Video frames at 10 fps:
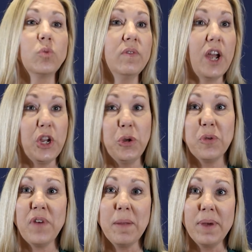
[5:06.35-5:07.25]
We've got
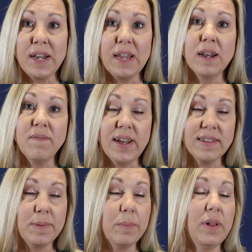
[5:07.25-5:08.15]
Unify Money and
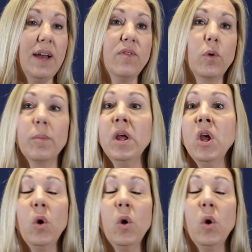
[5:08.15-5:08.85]
Investment Platform.